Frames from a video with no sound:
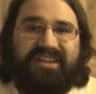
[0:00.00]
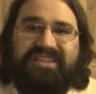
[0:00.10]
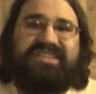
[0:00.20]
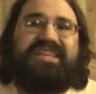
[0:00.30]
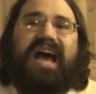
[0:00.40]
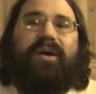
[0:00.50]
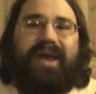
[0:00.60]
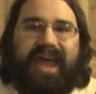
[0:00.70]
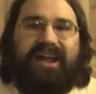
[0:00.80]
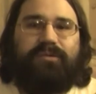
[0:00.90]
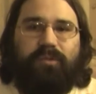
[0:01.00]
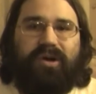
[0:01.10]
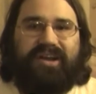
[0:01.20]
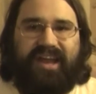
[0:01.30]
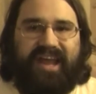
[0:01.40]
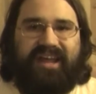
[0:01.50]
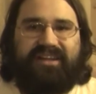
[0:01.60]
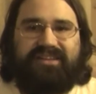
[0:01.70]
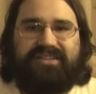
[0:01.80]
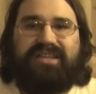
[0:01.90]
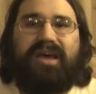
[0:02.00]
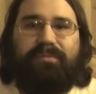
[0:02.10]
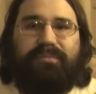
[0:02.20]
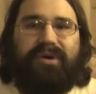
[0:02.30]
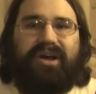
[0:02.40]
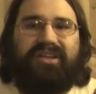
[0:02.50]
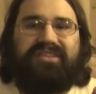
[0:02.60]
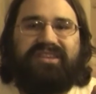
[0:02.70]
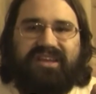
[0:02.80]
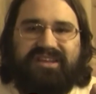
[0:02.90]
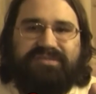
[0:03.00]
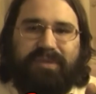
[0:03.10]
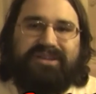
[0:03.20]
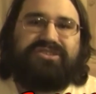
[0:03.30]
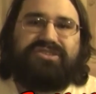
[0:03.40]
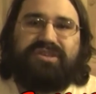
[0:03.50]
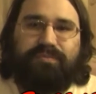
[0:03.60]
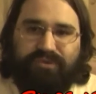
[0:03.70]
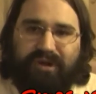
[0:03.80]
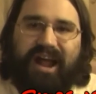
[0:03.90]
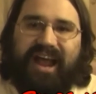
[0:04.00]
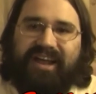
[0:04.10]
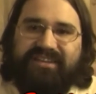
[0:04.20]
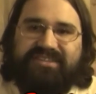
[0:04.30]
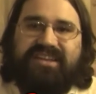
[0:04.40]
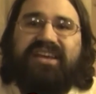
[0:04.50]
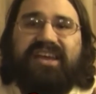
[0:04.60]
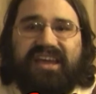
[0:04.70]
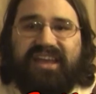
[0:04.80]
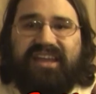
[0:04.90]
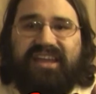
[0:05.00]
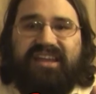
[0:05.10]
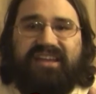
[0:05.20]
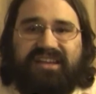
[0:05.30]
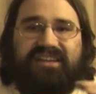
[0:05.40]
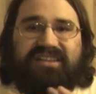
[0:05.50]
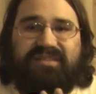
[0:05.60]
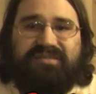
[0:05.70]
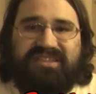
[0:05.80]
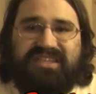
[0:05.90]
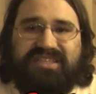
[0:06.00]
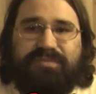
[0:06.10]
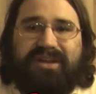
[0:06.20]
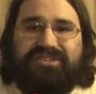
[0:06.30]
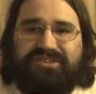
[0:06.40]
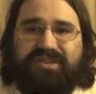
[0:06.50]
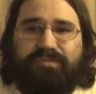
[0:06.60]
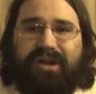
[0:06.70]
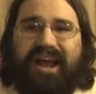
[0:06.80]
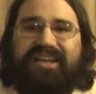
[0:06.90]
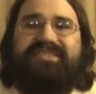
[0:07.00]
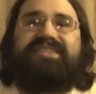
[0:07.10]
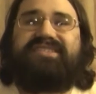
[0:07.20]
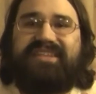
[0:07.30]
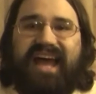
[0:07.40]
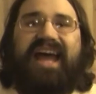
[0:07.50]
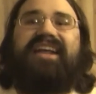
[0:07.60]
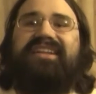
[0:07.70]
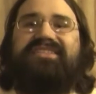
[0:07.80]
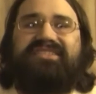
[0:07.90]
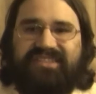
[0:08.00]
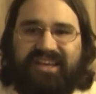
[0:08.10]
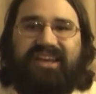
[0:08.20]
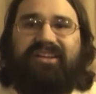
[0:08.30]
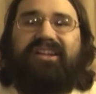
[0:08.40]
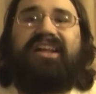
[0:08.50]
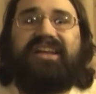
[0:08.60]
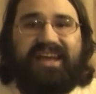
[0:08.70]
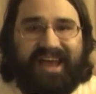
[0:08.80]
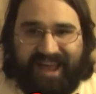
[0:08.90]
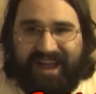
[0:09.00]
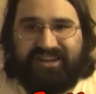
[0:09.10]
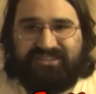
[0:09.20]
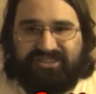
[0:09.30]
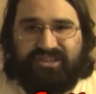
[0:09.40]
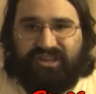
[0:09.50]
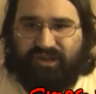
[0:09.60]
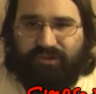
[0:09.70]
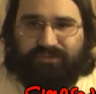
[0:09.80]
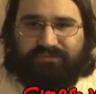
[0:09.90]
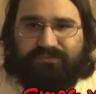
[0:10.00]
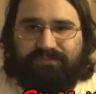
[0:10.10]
This is how Act 1 ends, but the special surprise the special surprise is not until Act 2.